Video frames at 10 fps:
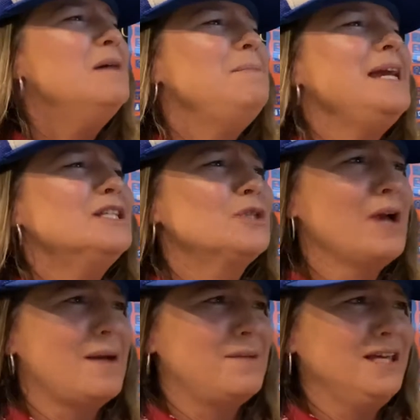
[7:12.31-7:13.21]
Pete's
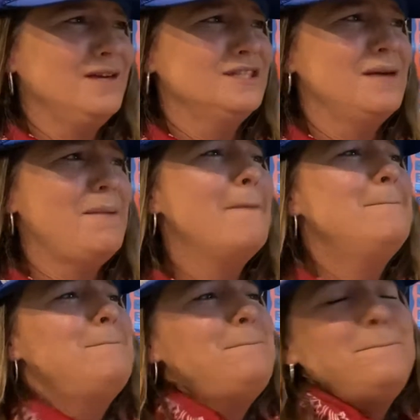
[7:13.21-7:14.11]
grandma gives him a
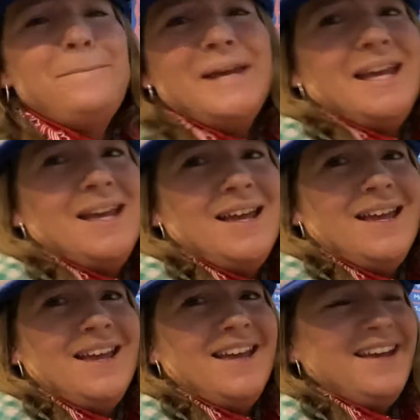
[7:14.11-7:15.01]

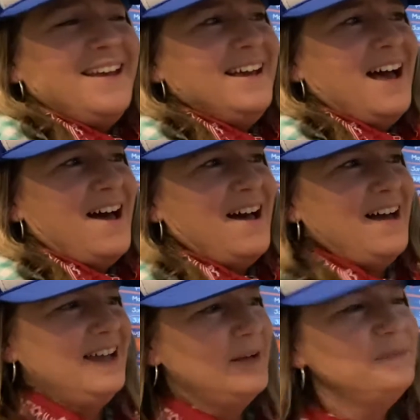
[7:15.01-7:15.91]
big
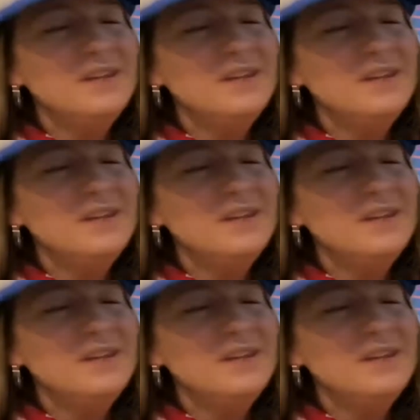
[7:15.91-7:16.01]
hug.